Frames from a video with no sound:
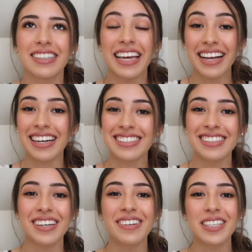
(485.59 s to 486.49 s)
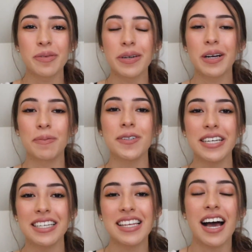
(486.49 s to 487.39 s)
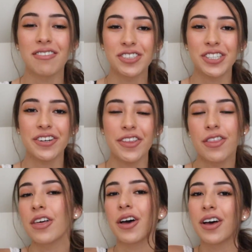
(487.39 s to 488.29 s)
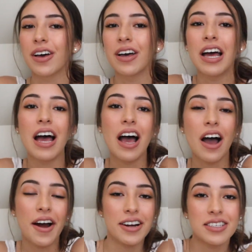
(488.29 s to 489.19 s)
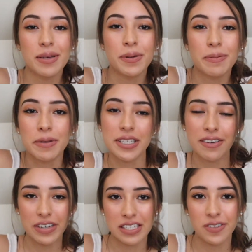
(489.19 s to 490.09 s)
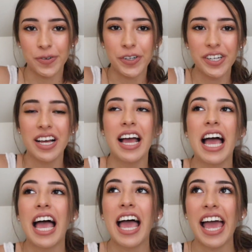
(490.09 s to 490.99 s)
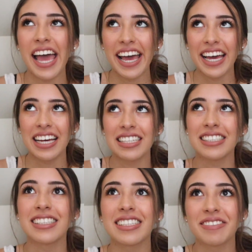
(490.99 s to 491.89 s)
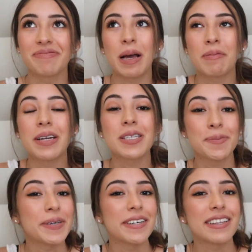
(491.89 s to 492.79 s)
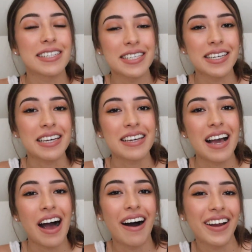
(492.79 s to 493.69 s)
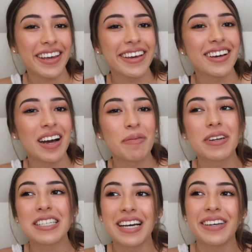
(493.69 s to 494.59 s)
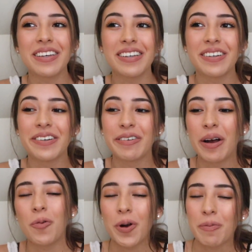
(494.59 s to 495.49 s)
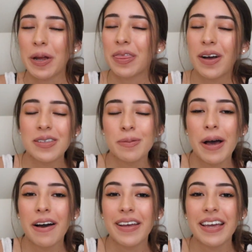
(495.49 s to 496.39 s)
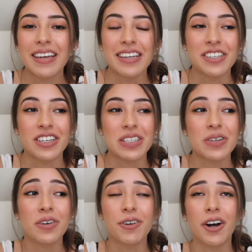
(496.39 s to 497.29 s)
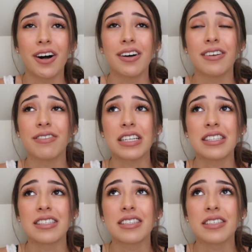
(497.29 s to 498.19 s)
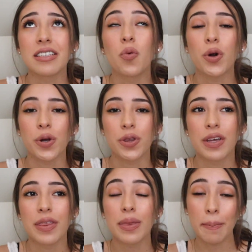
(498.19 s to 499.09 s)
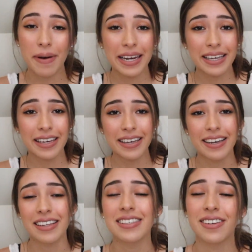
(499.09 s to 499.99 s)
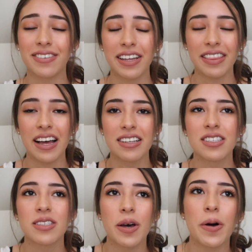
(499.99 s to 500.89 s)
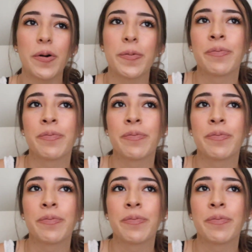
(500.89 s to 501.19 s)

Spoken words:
Hey guys, so it's been a couple days after the Hard Summer Music Festival, and I'm gonna spill the tea on it. I'm gonna tell you what are my thoughts about it and just overall if it's worth the money and stuff like that. So